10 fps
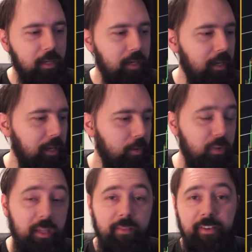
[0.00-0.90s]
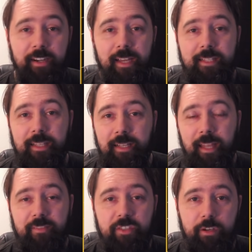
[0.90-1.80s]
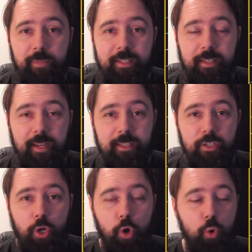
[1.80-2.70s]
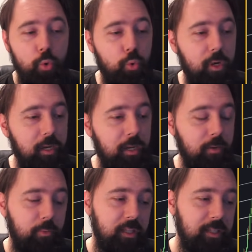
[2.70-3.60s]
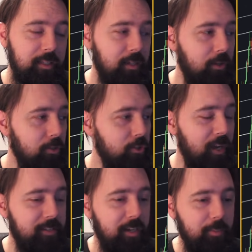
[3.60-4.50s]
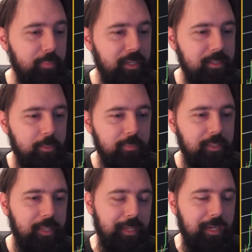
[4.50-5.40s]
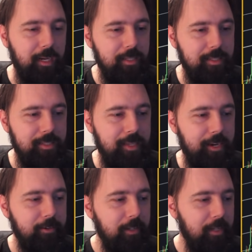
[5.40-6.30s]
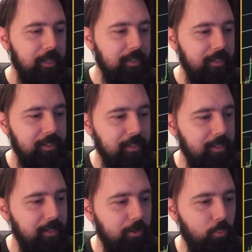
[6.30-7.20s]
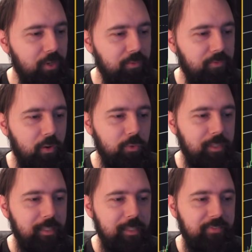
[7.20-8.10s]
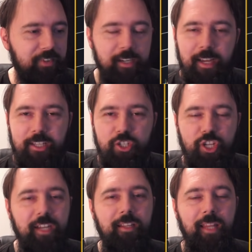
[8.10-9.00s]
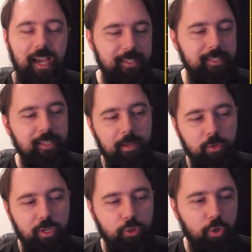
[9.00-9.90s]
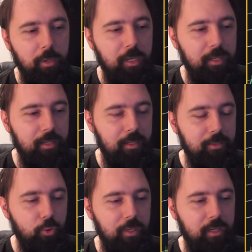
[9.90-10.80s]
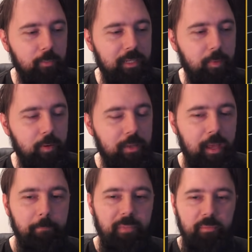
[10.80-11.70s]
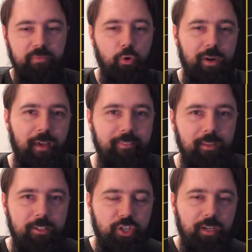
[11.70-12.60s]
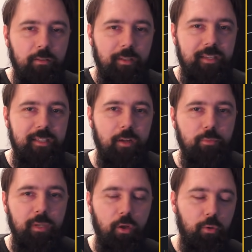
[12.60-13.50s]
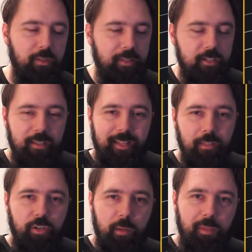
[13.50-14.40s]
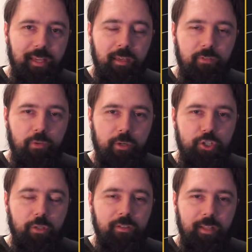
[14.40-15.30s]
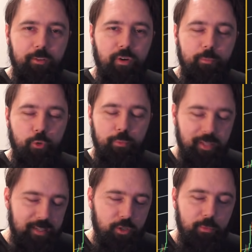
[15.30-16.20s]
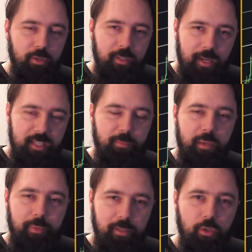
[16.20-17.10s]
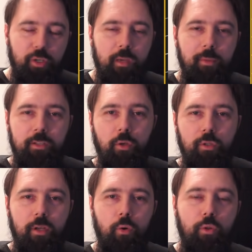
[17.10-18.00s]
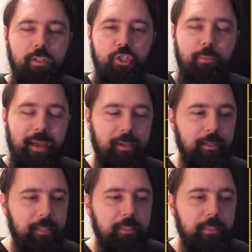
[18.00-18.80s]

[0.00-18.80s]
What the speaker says: We had a very nice live stream yesterday, so we did also XRP, some tech analysis there, and then we found these very nice channel lines that I'm gonna talk a little bit about. But before that, check out the links down below. There's a Telegram link if you wanna join the Telegram group. Nice community, nice people talking about all the shebang.